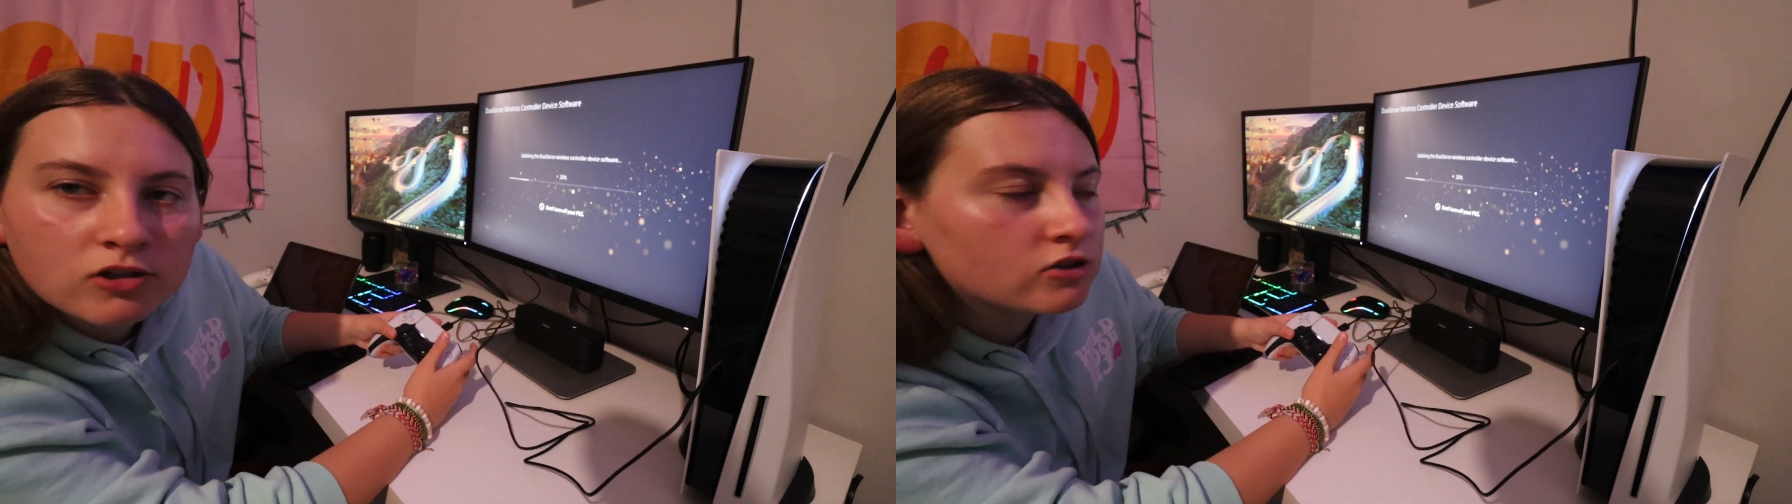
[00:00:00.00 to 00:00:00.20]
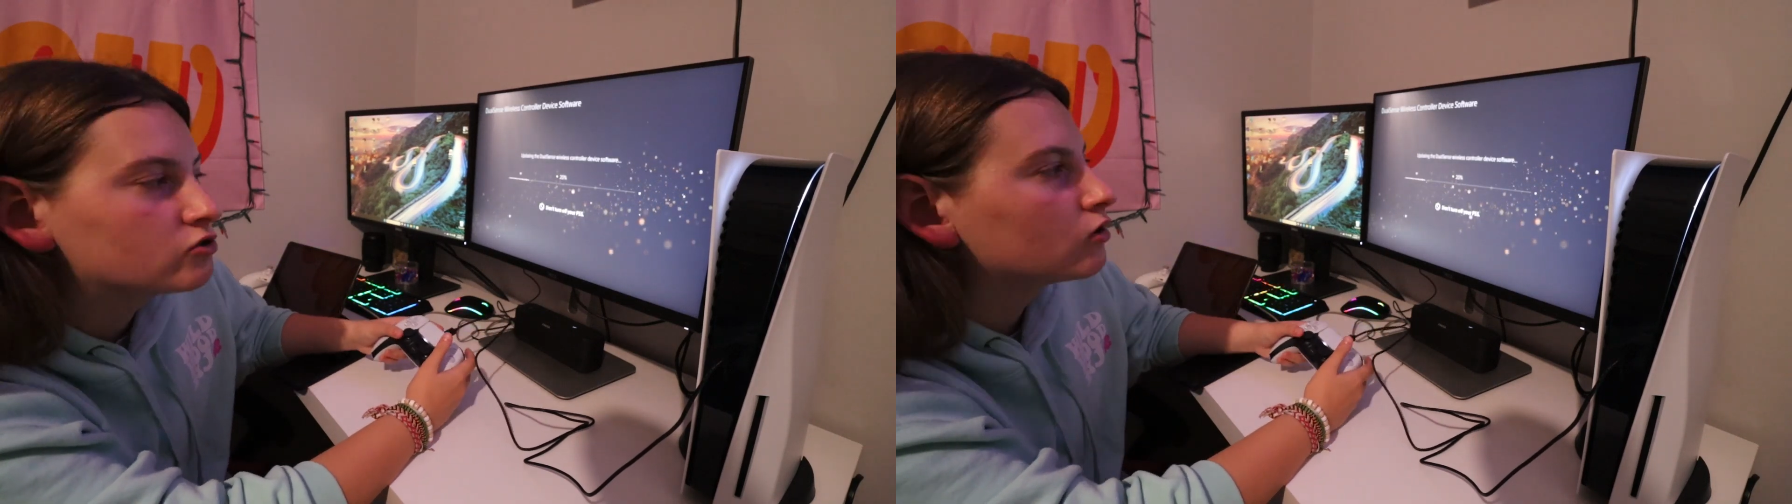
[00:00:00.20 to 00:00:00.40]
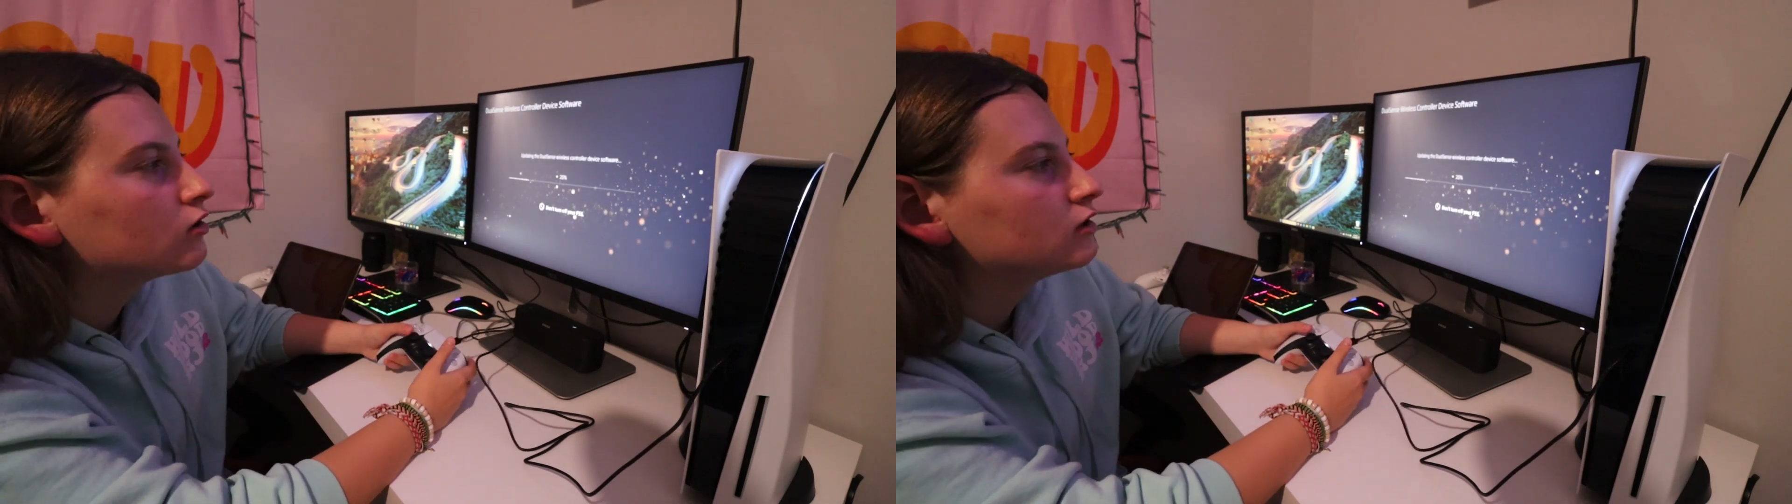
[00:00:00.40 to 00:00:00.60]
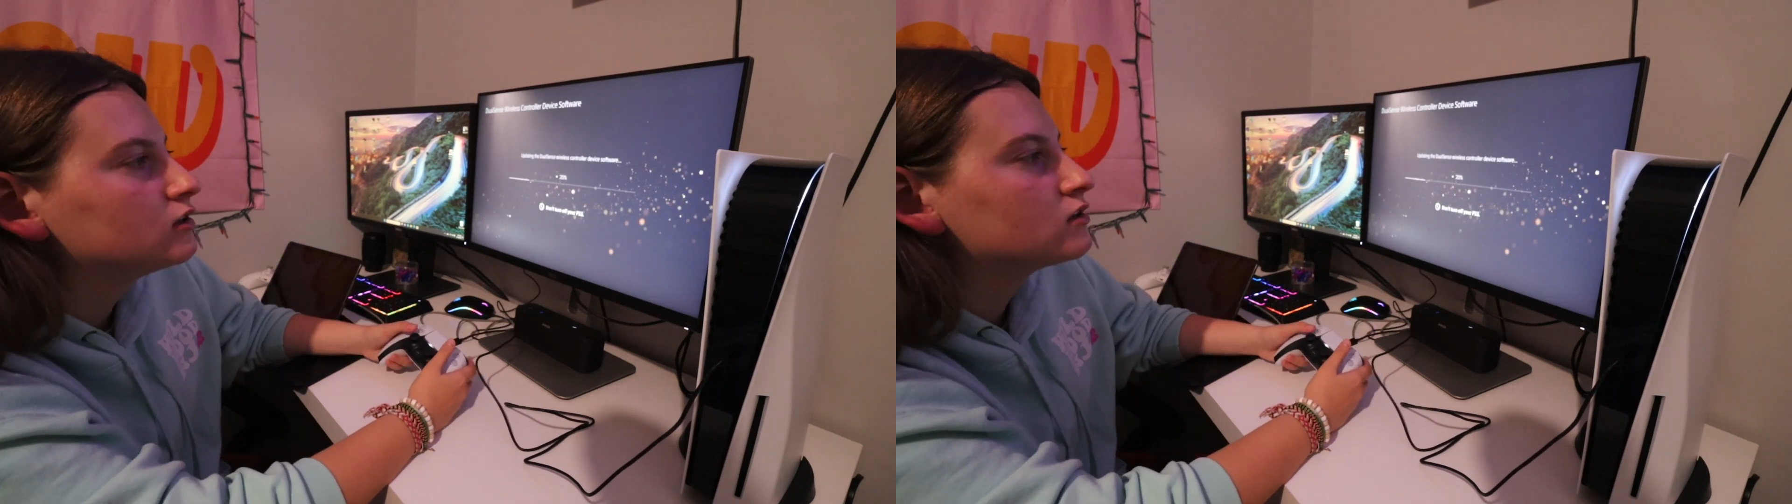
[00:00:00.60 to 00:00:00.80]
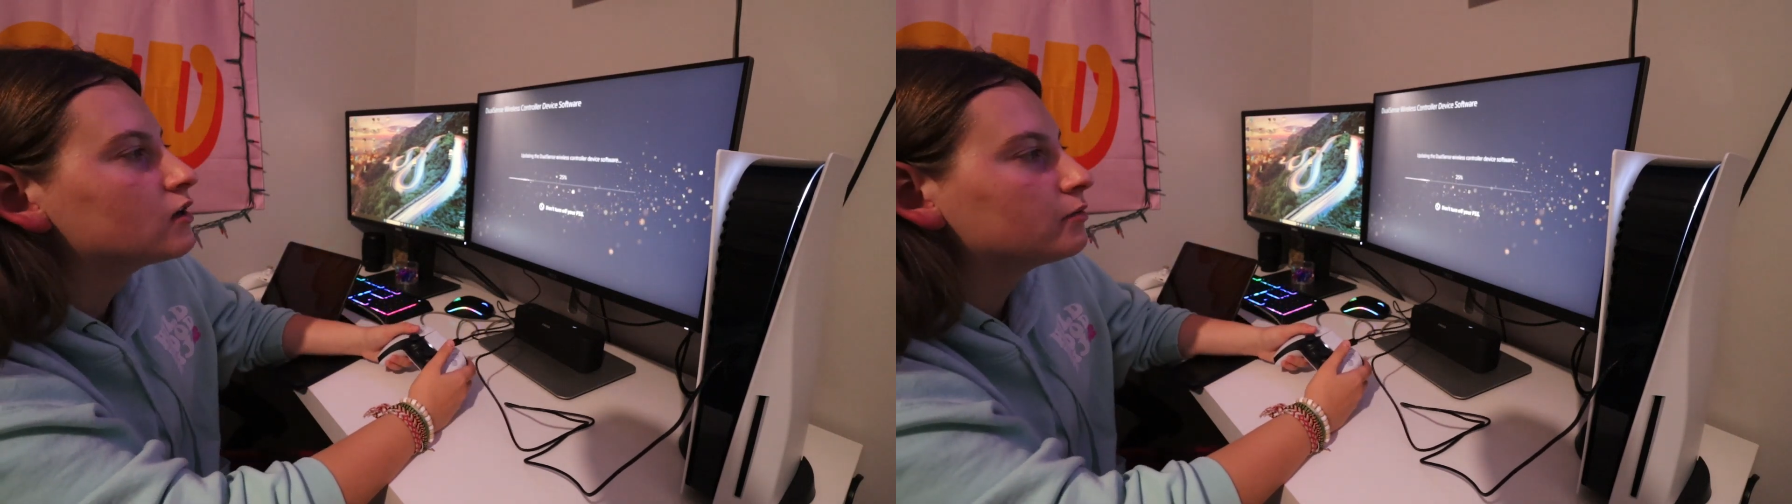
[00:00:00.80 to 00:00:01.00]
controller
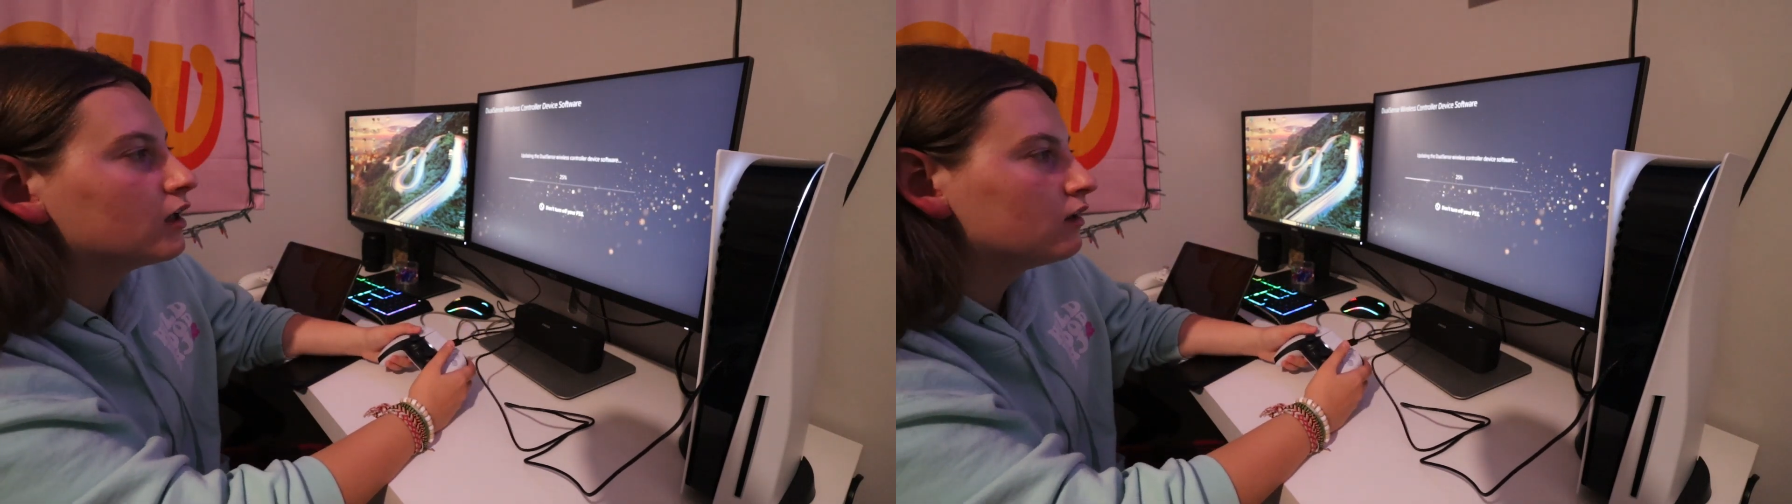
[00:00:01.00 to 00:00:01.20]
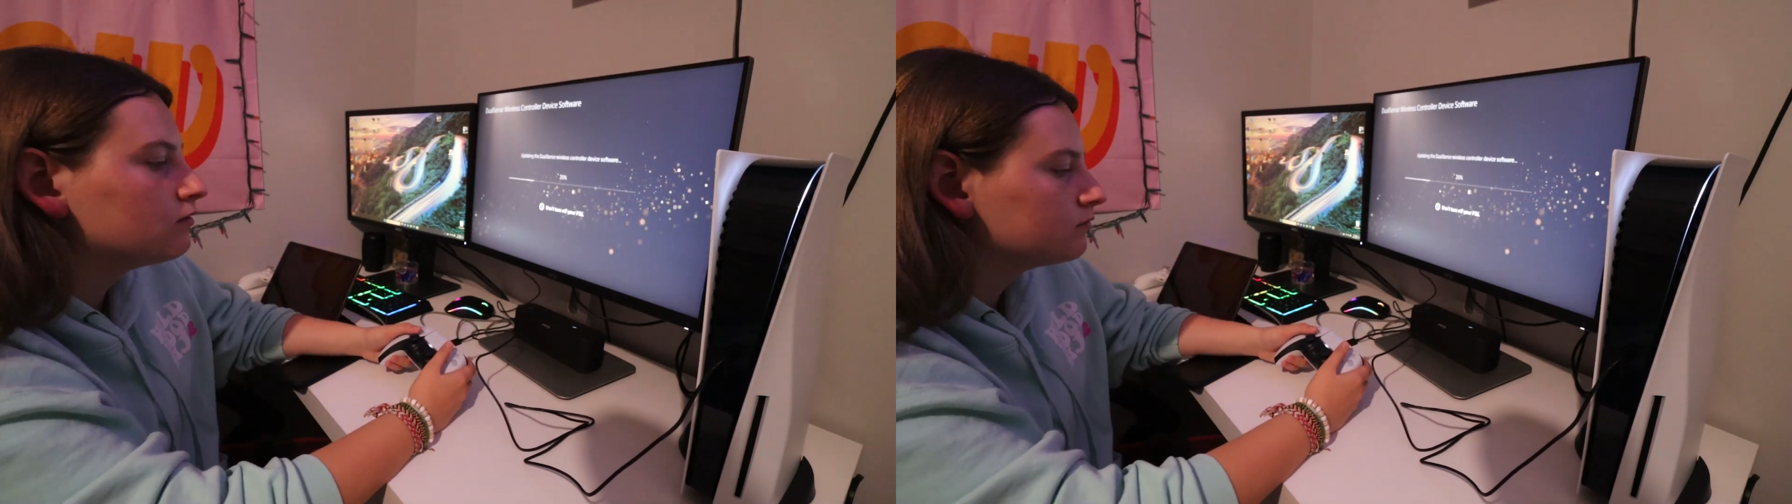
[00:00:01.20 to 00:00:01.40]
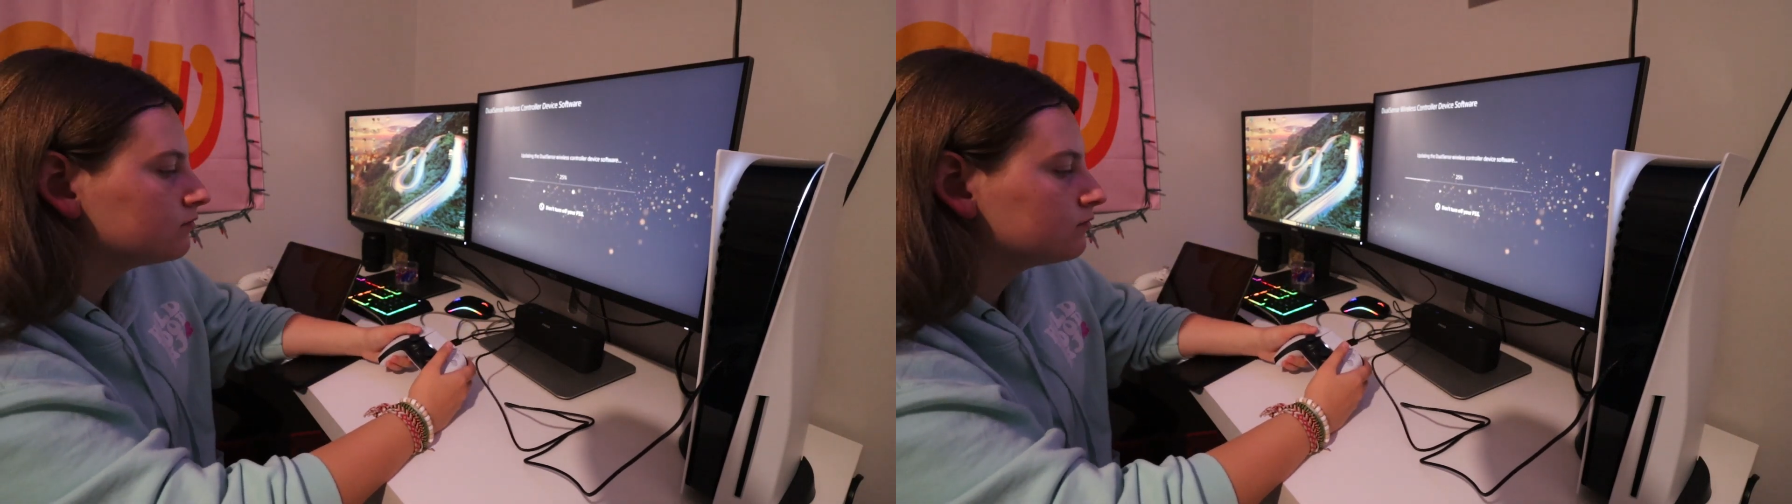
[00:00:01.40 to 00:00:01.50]
needs an update.